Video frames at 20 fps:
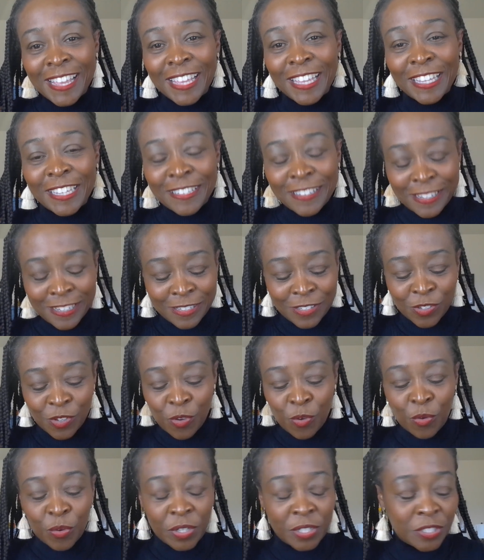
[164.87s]
it is
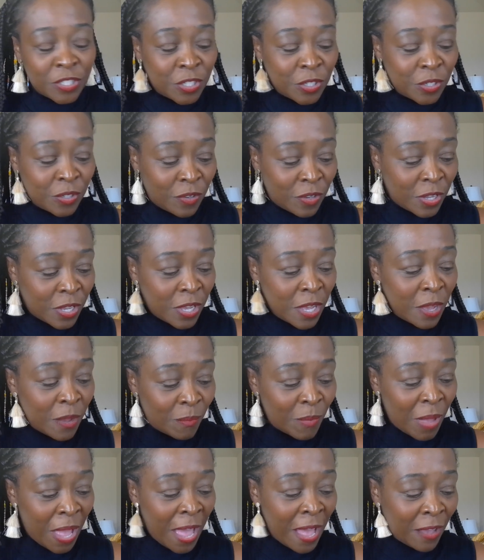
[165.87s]
going to
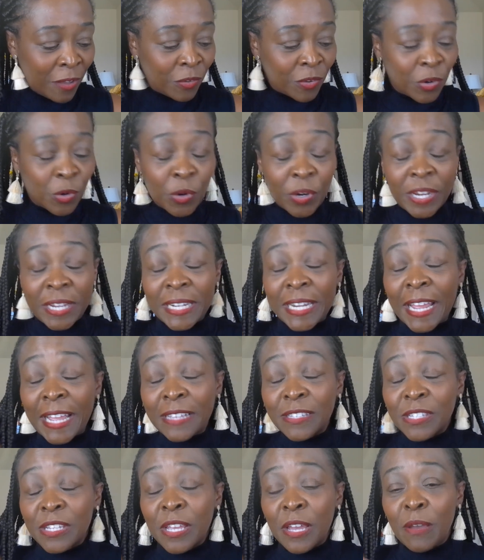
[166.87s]
come out or it
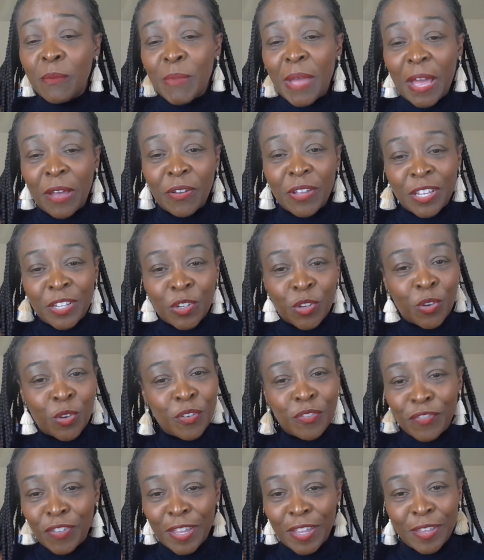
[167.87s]
has come out in your
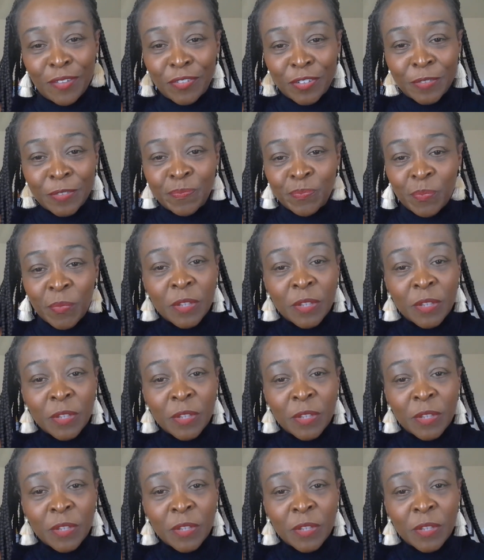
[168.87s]
favor.